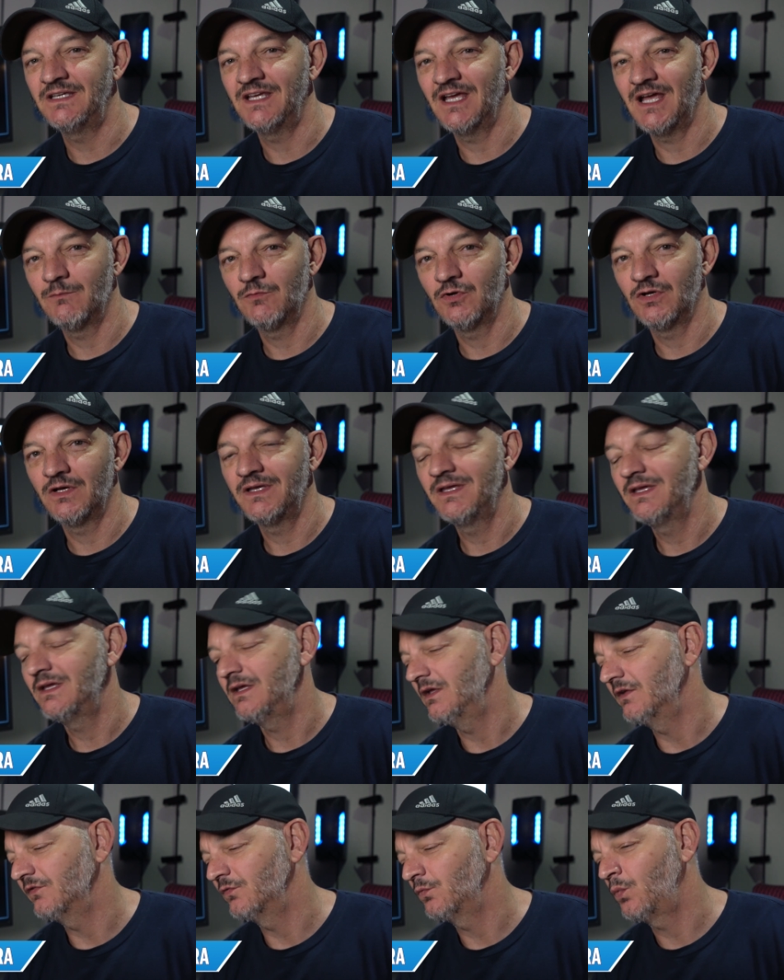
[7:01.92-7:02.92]
camera
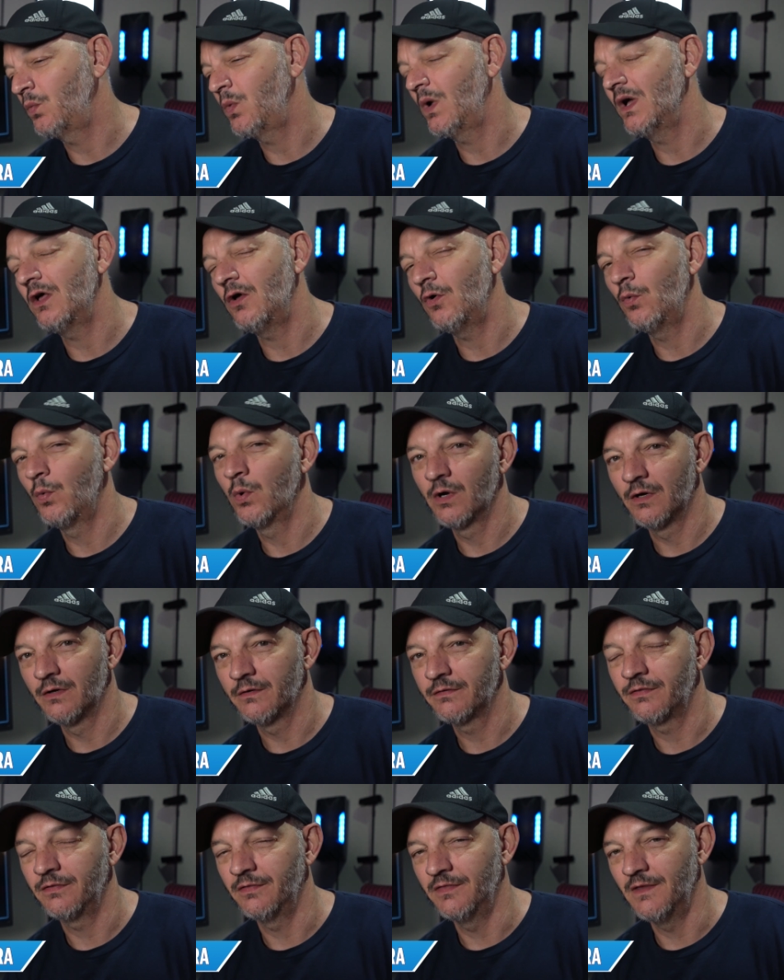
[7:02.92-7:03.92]
is well
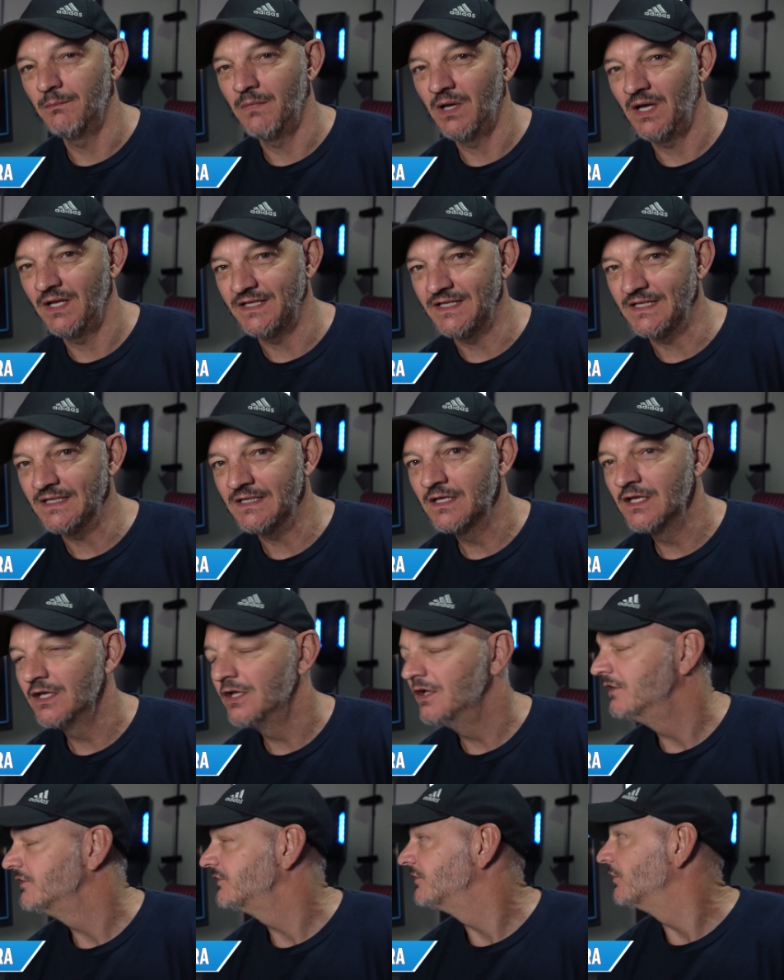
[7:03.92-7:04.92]
worth the money.
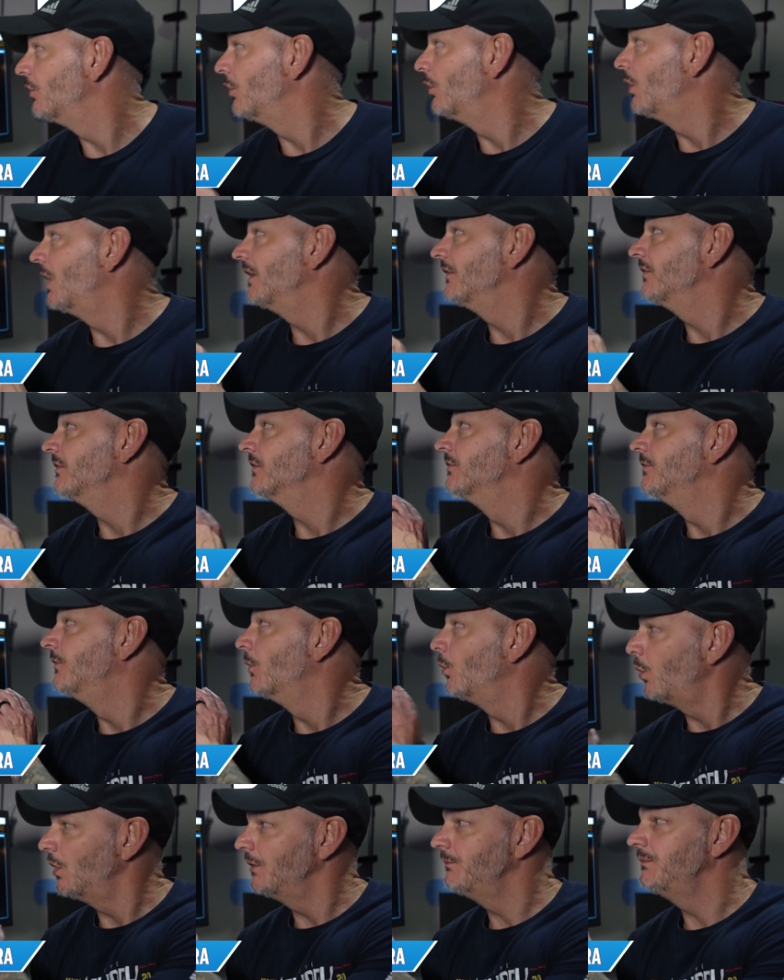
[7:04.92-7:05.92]
So
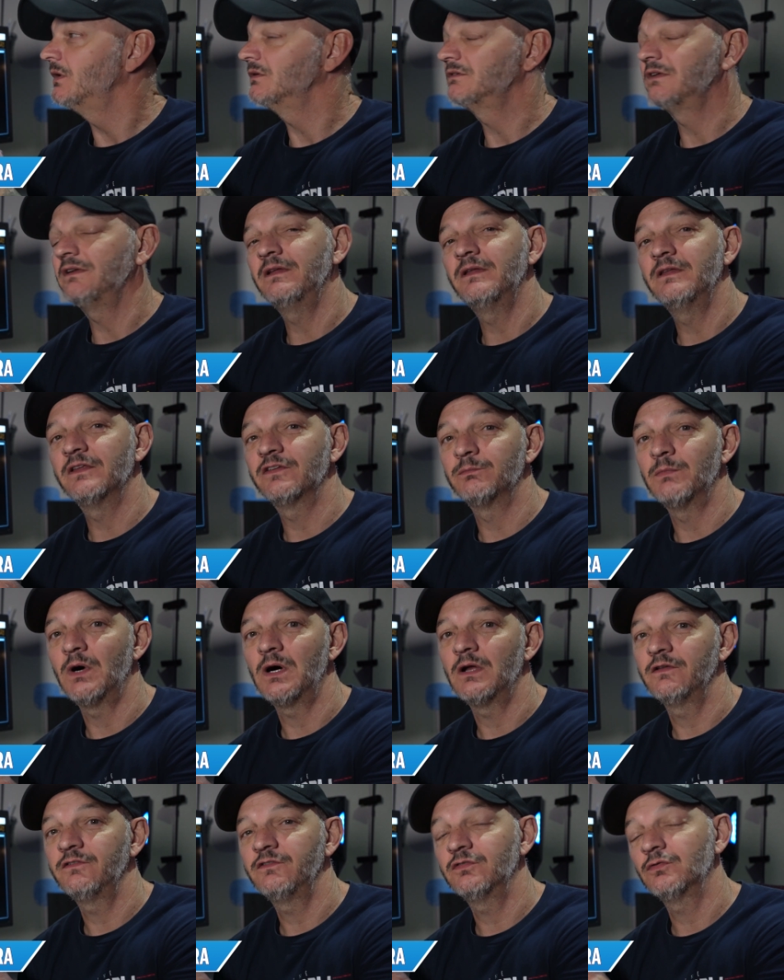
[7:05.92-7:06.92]
the one built into this
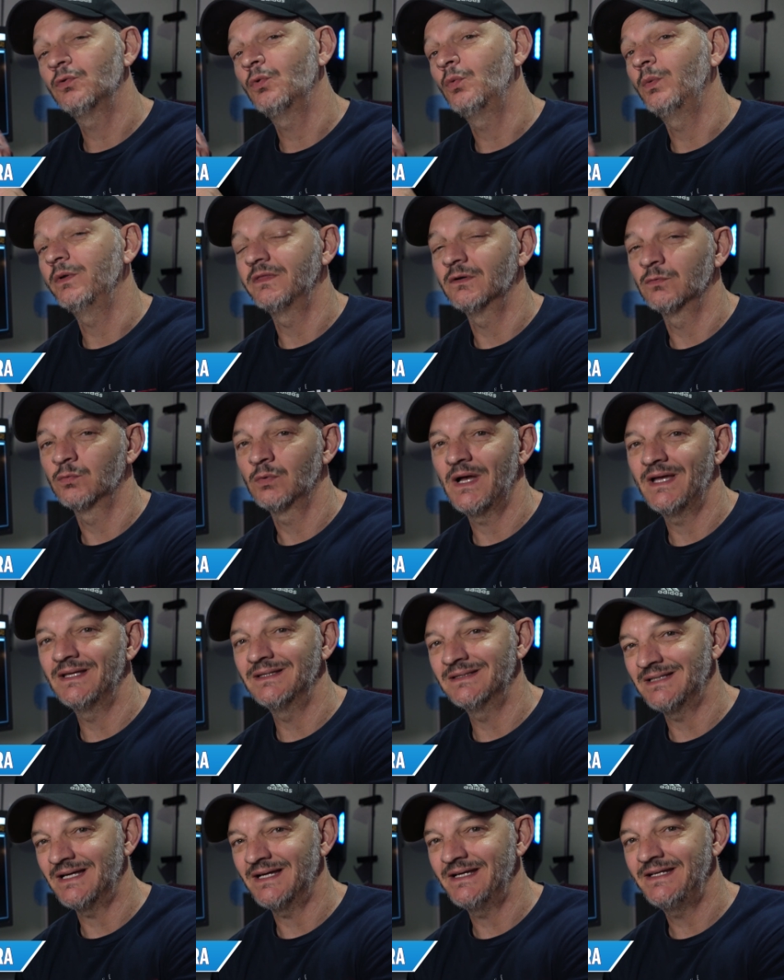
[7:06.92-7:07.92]
monitor with the
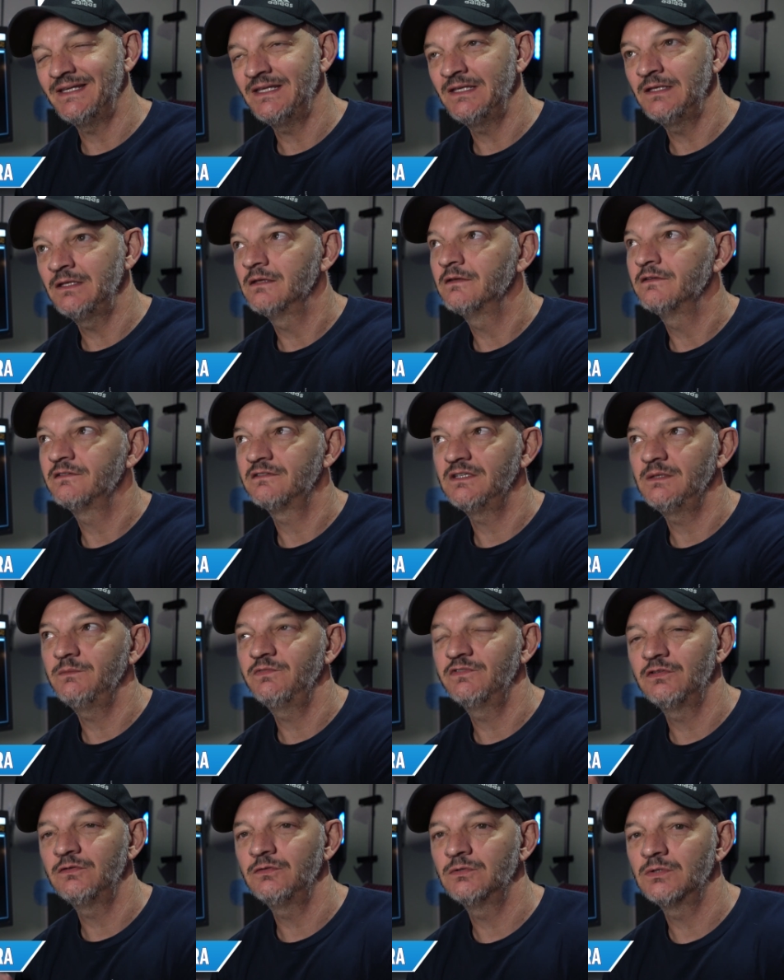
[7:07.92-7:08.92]
right lighting
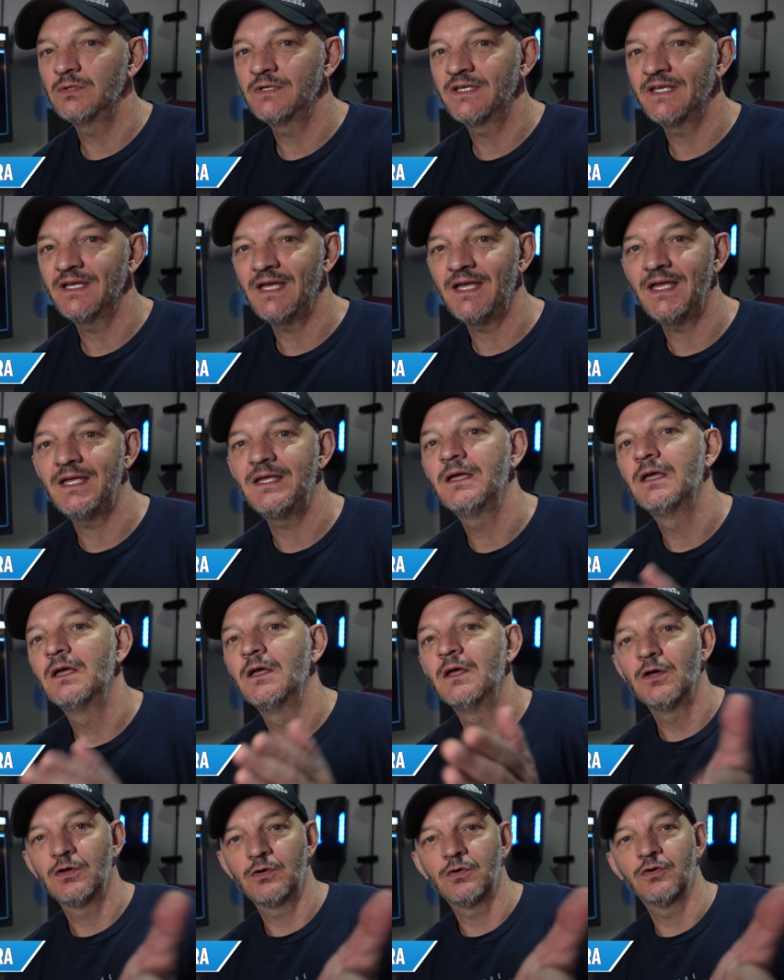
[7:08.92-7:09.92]
seems to do okay.
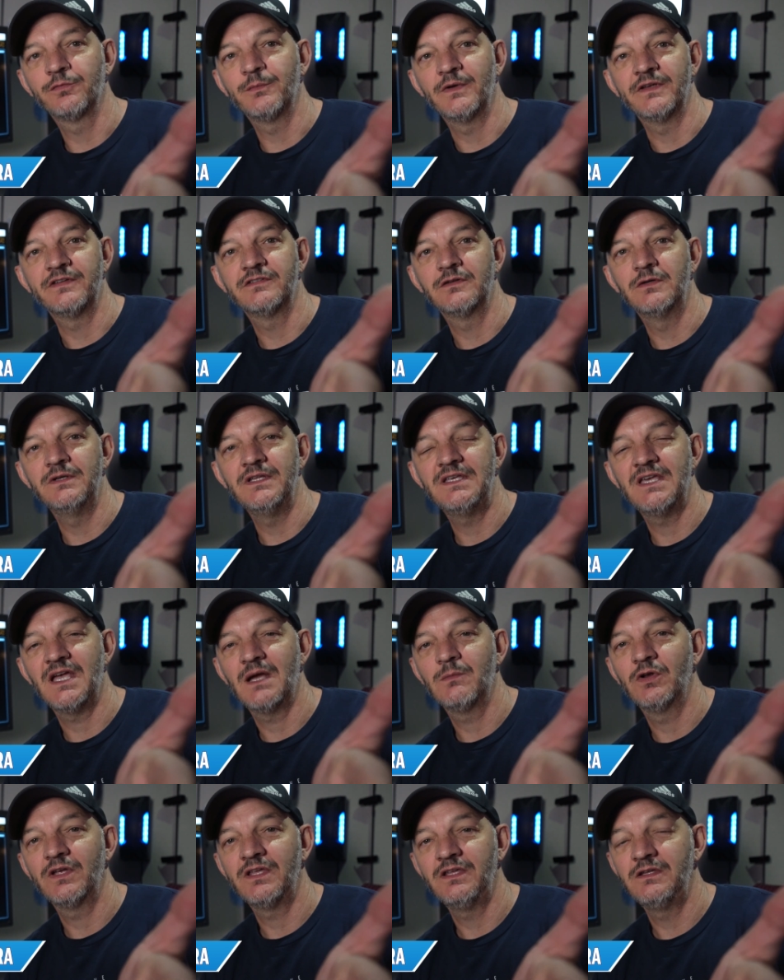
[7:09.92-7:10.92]
Of course, my Sony
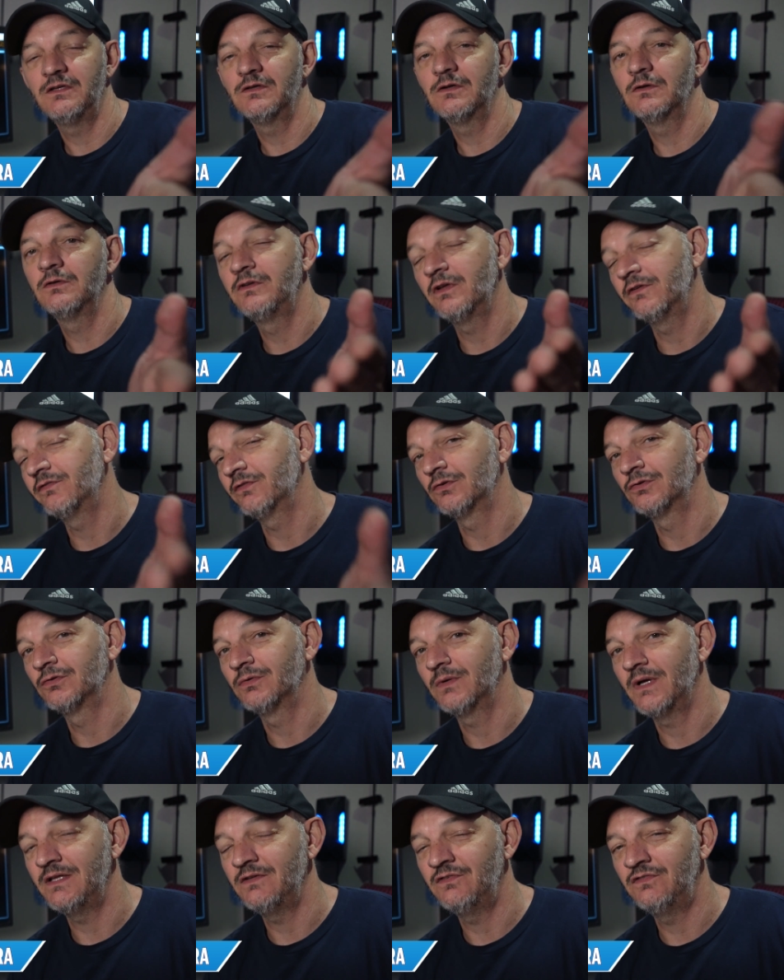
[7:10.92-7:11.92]
camera here does a
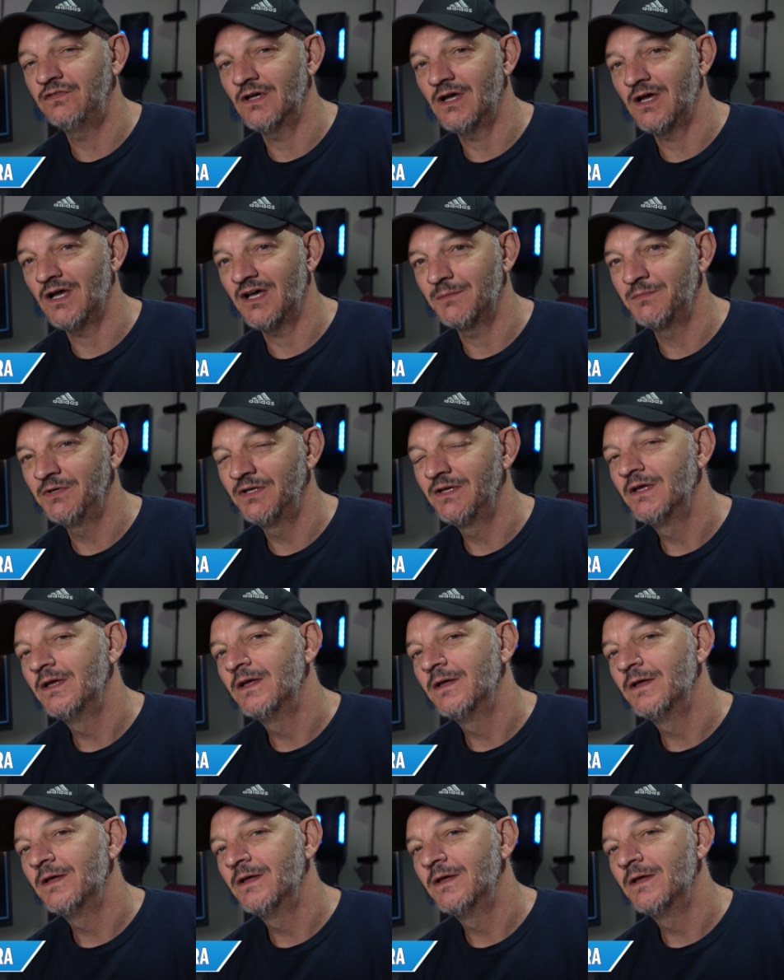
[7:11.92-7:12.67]
great job.